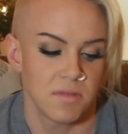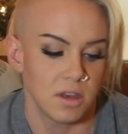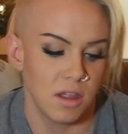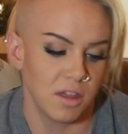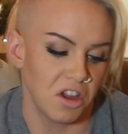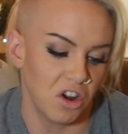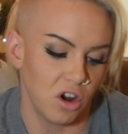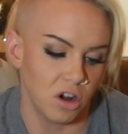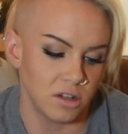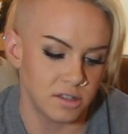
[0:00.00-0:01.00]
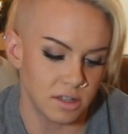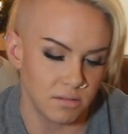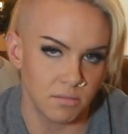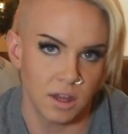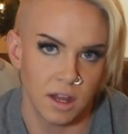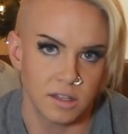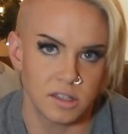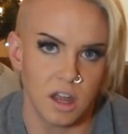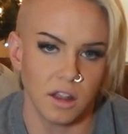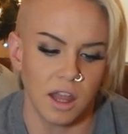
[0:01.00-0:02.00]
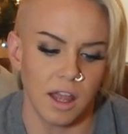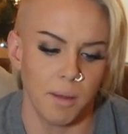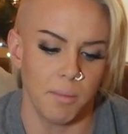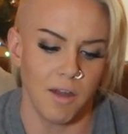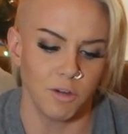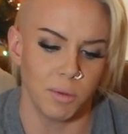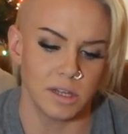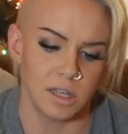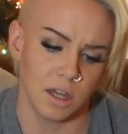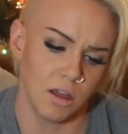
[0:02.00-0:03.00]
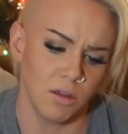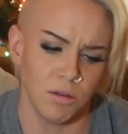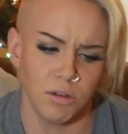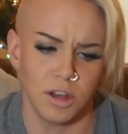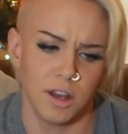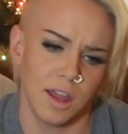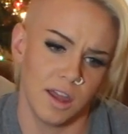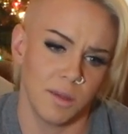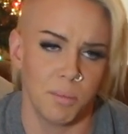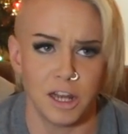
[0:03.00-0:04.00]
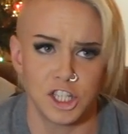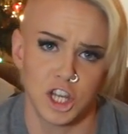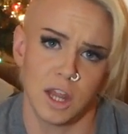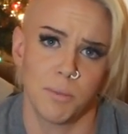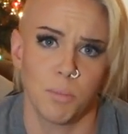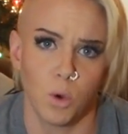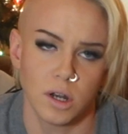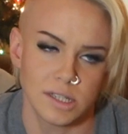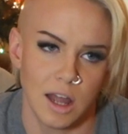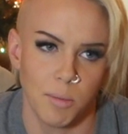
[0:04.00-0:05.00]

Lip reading: nothing hurts, and it's not like everybody's like, oh, you can like bench to like boards now.